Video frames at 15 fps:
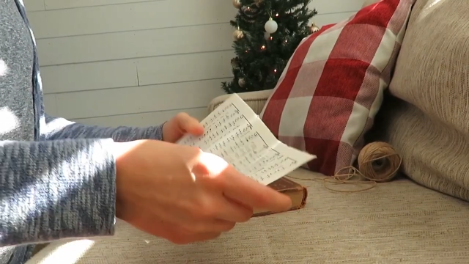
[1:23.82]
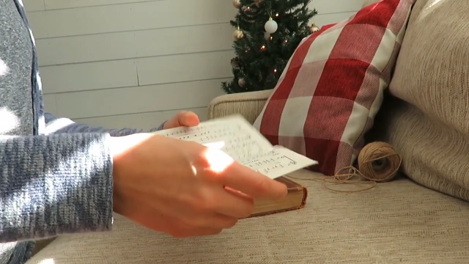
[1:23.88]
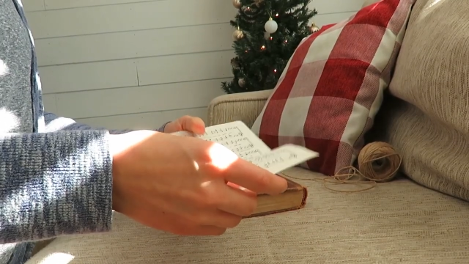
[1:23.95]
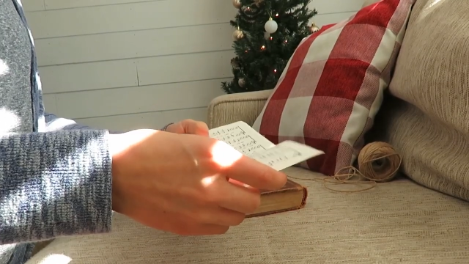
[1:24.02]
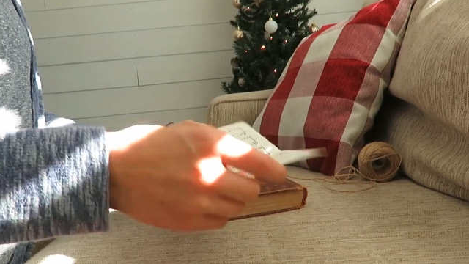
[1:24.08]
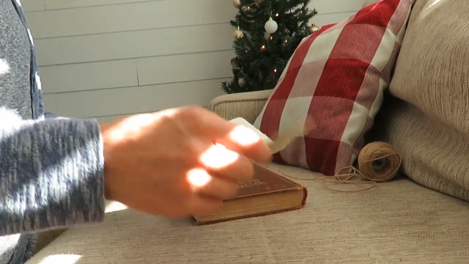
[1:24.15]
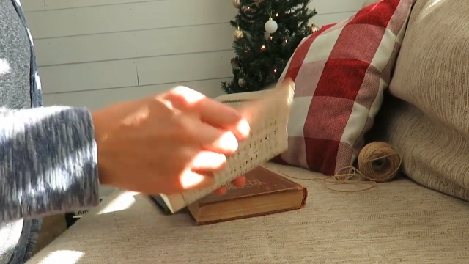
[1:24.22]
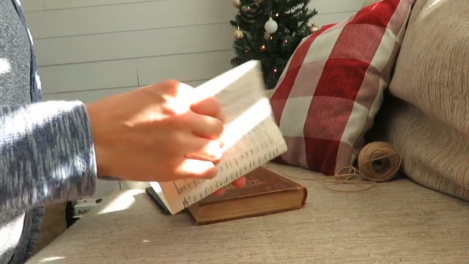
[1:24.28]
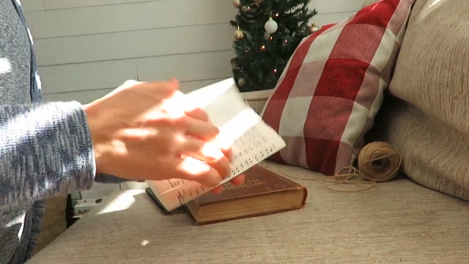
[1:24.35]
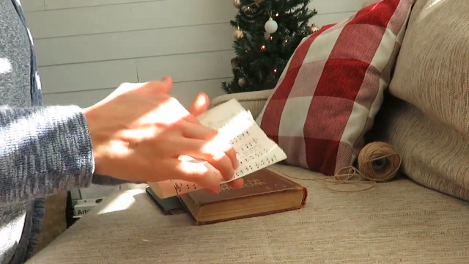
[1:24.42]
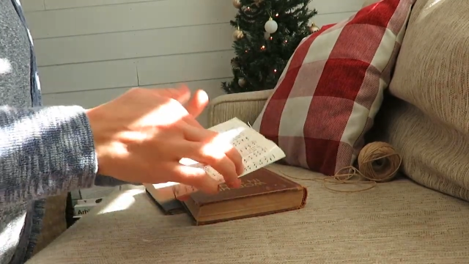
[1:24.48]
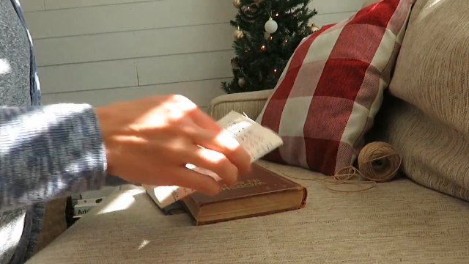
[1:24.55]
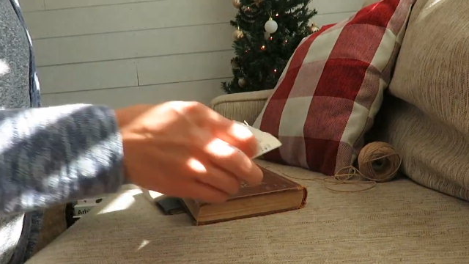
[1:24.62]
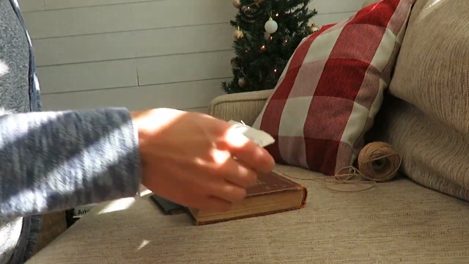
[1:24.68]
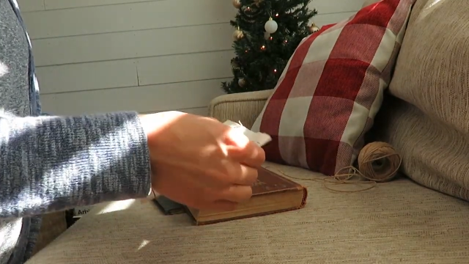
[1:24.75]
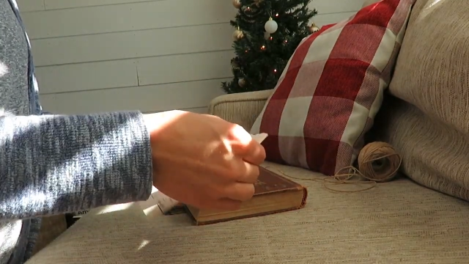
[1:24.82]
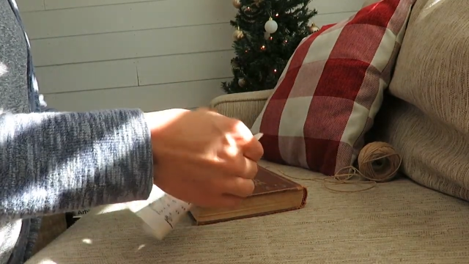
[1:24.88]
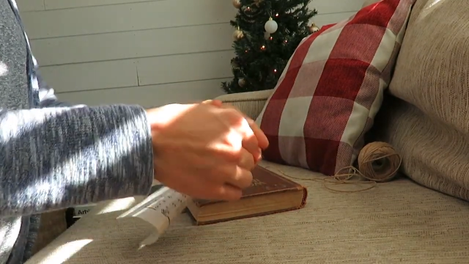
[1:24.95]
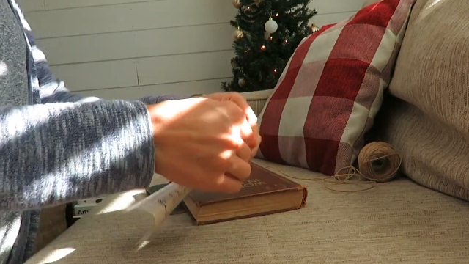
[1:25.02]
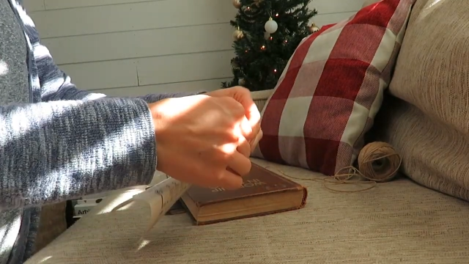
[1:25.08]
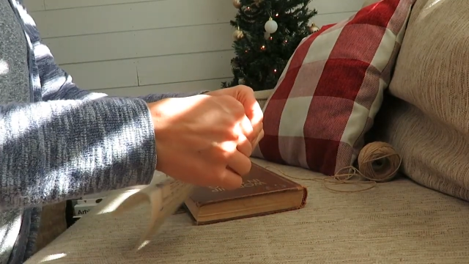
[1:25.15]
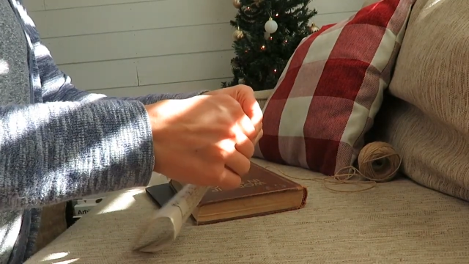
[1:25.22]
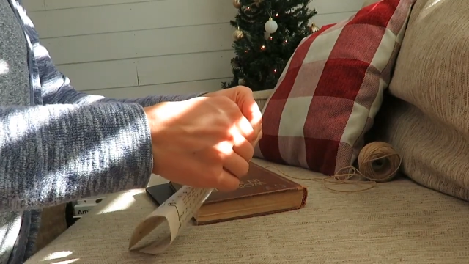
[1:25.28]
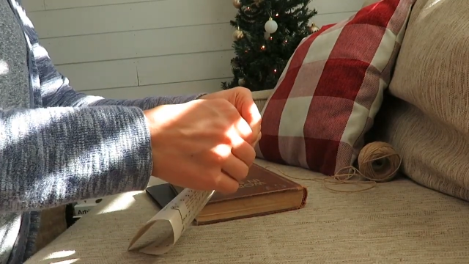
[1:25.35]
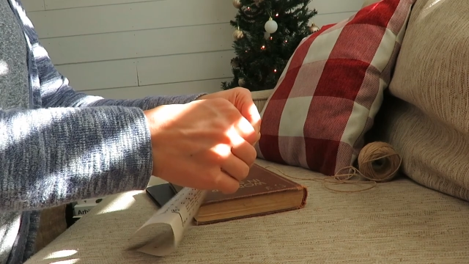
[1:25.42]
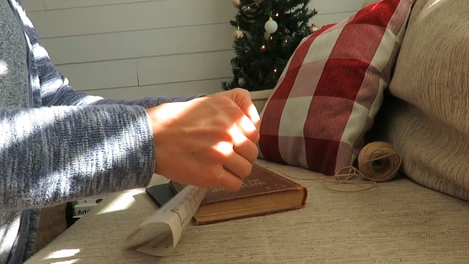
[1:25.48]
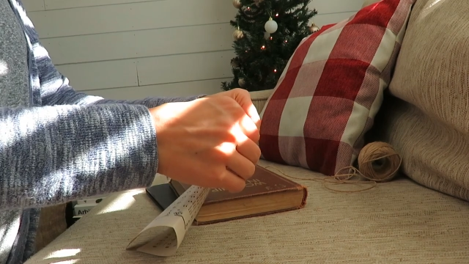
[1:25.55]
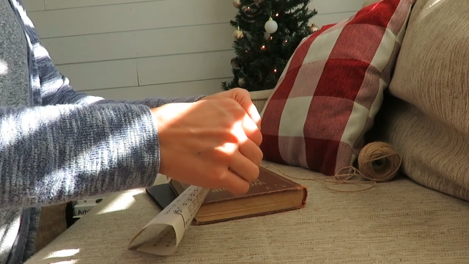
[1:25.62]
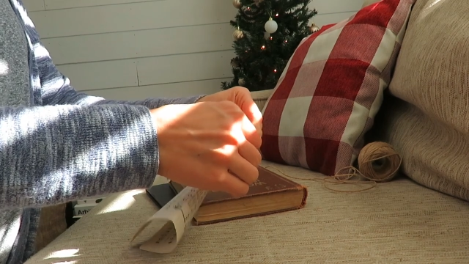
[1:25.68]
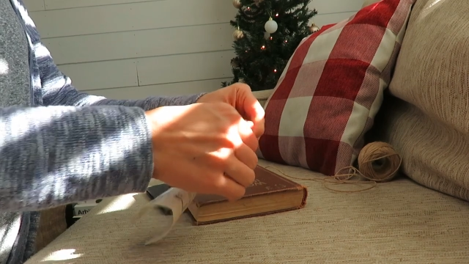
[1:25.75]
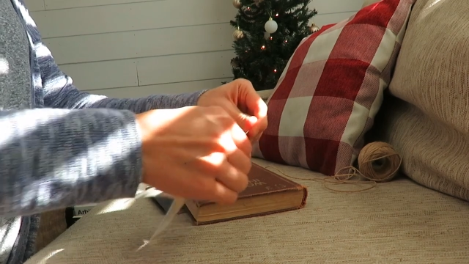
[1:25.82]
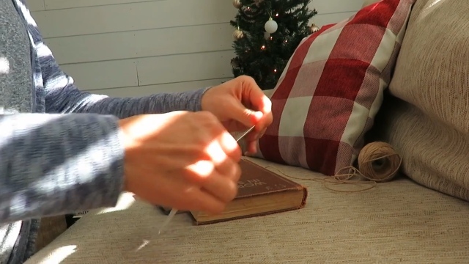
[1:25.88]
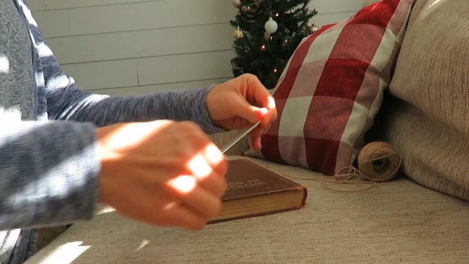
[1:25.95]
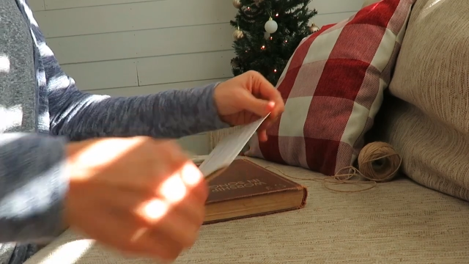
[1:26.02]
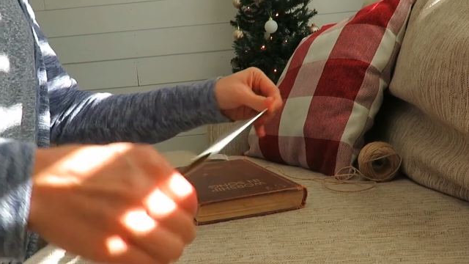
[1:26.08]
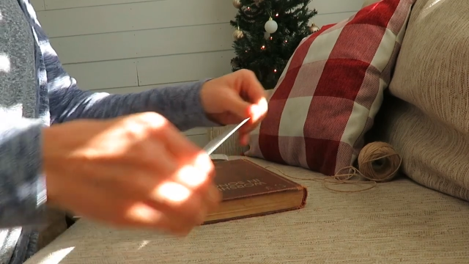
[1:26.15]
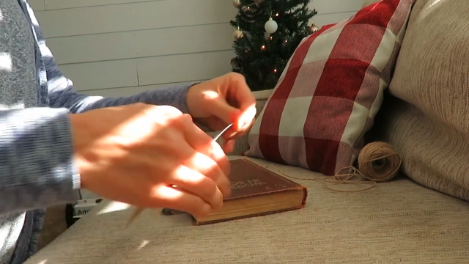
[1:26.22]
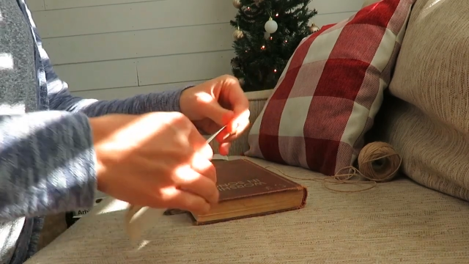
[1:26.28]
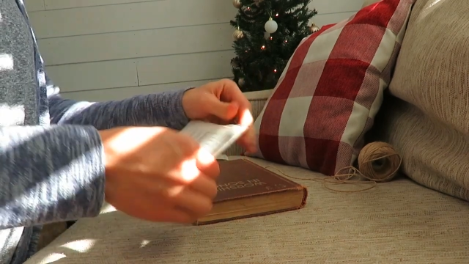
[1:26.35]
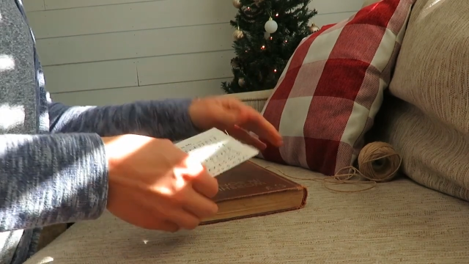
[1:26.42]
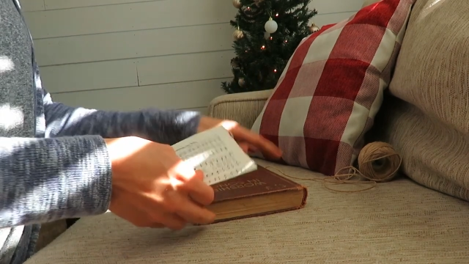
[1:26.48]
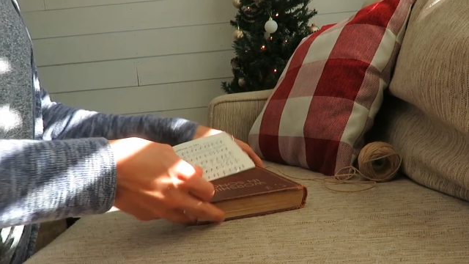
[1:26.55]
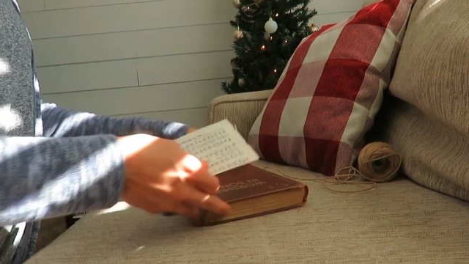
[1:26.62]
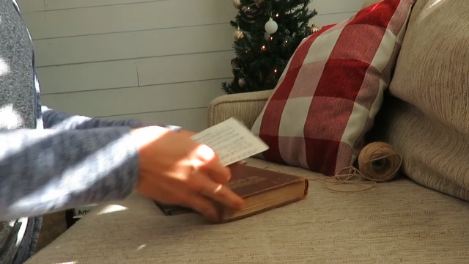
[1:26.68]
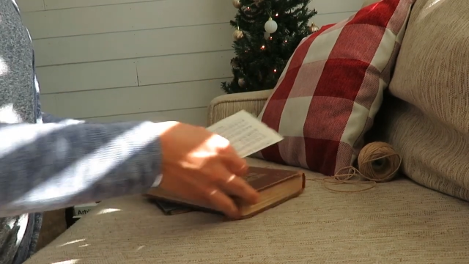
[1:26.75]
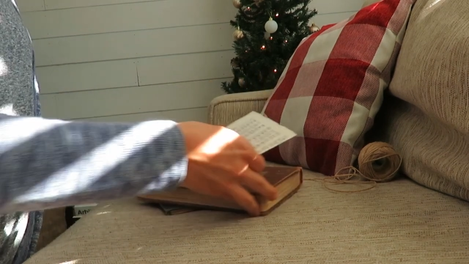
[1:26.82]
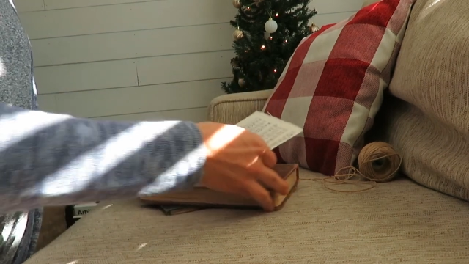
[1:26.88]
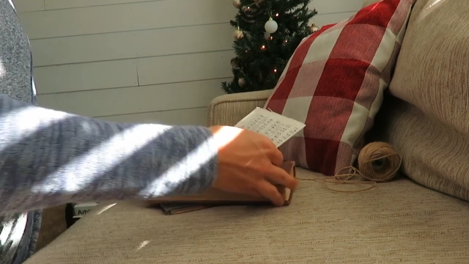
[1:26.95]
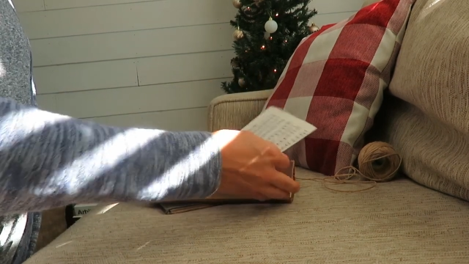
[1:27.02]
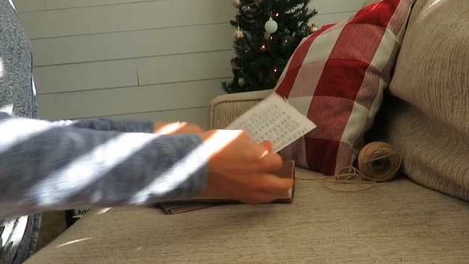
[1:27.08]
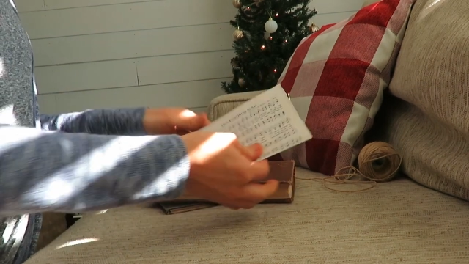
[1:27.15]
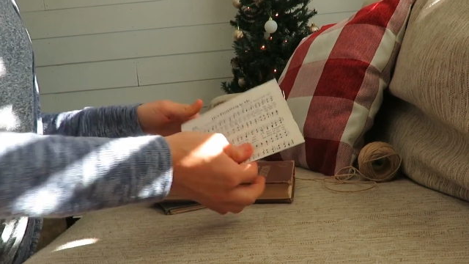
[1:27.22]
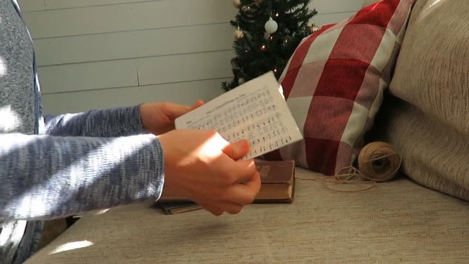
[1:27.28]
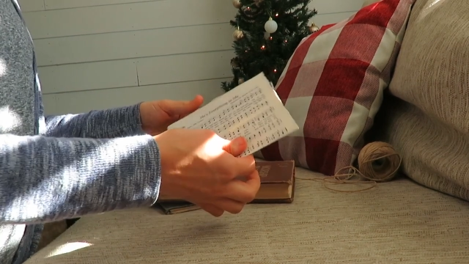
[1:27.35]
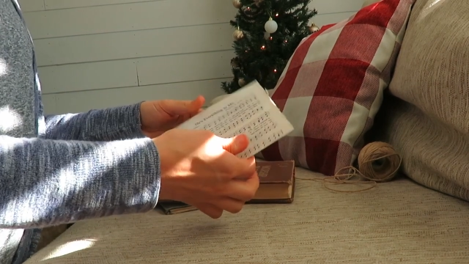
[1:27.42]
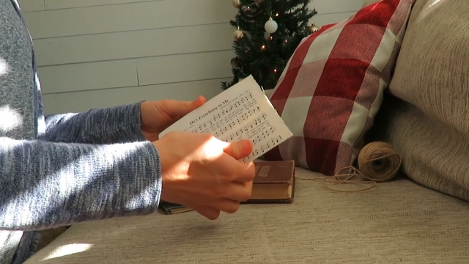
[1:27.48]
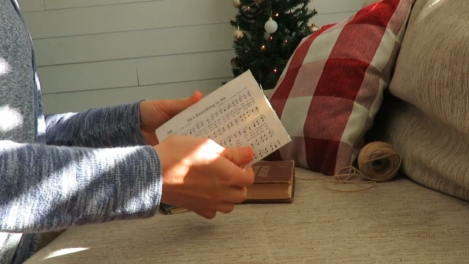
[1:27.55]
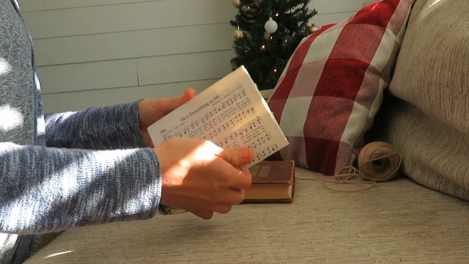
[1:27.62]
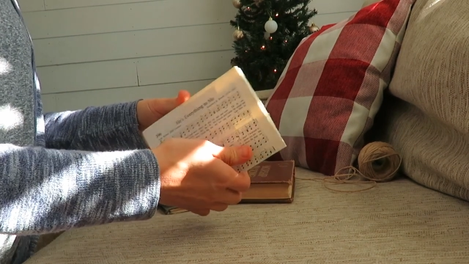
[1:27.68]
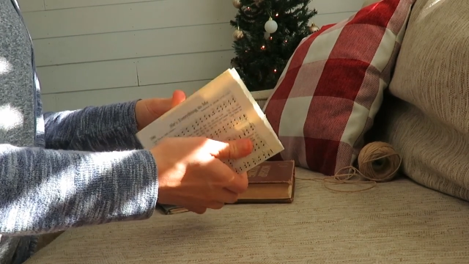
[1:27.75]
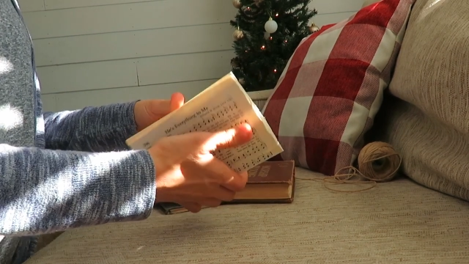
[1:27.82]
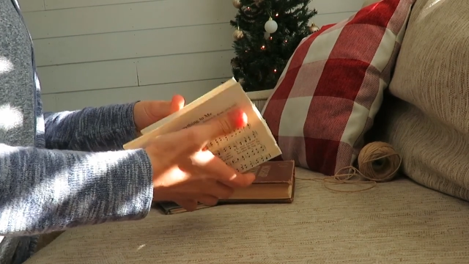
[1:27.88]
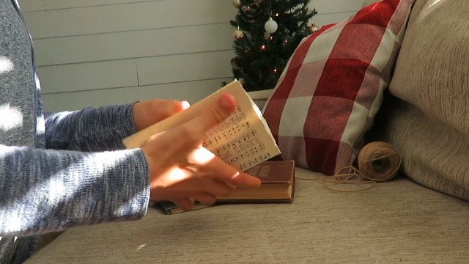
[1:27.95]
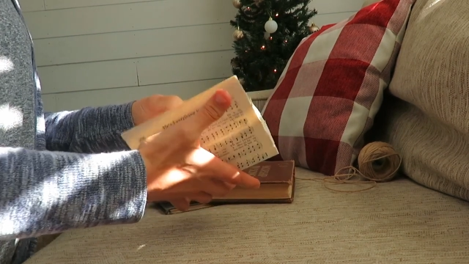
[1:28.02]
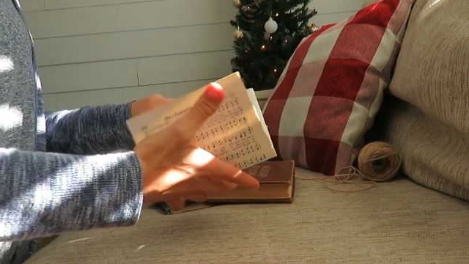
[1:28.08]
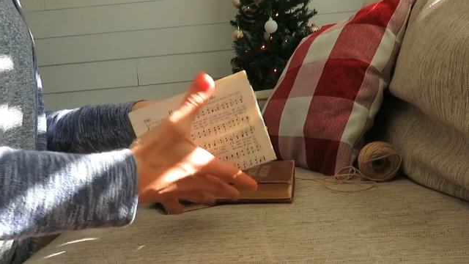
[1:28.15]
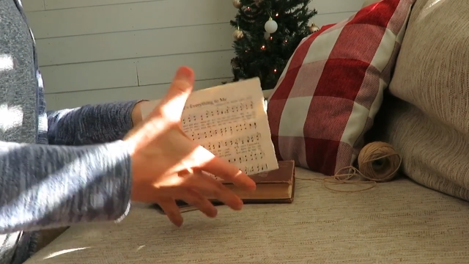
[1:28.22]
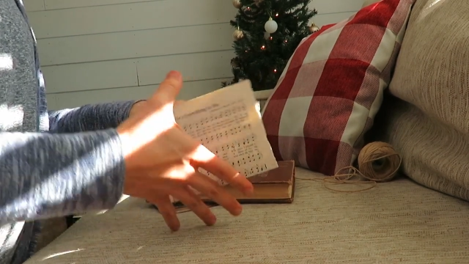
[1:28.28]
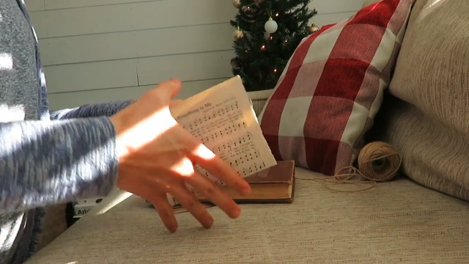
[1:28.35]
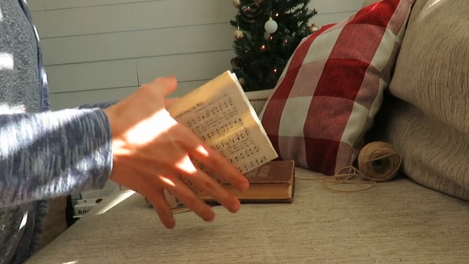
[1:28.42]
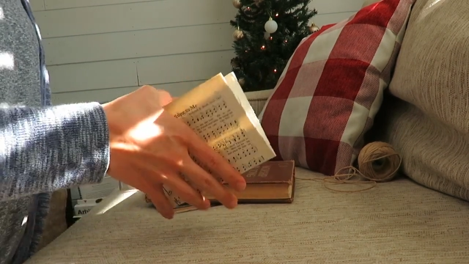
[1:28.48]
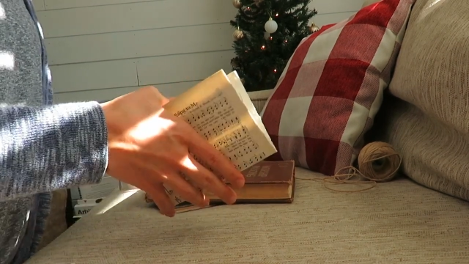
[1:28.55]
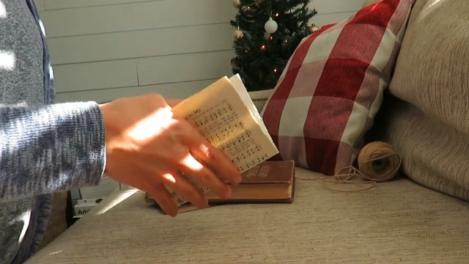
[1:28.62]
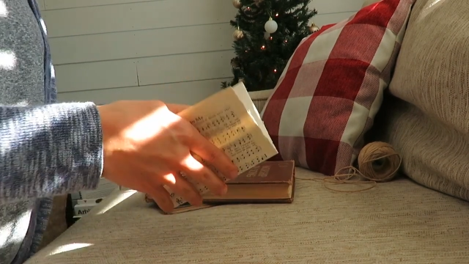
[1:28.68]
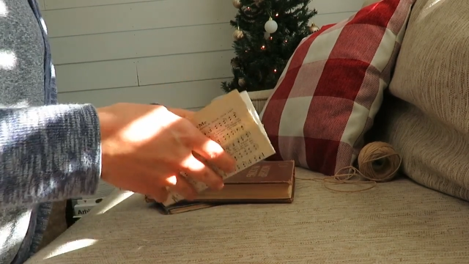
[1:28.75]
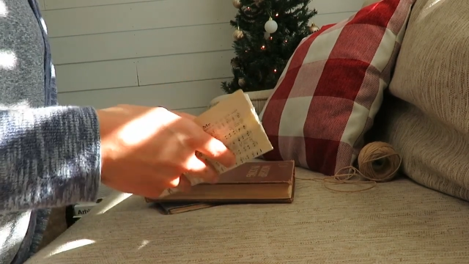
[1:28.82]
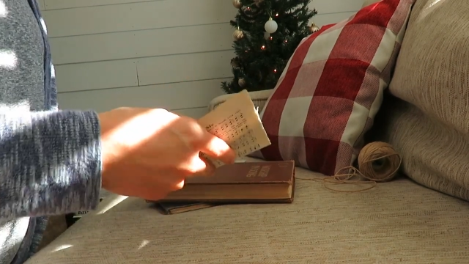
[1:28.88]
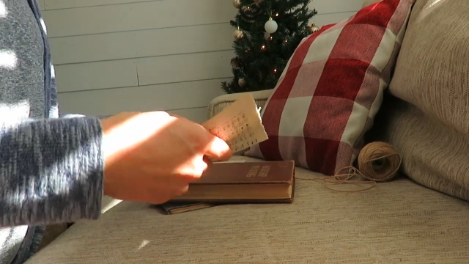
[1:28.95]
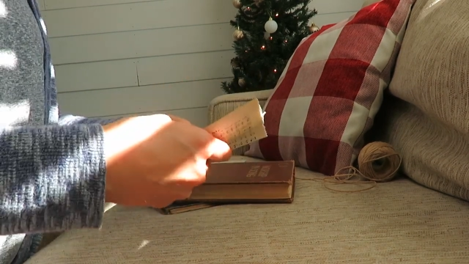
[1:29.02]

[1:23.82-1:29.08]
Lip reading: [unreadable: no face in view]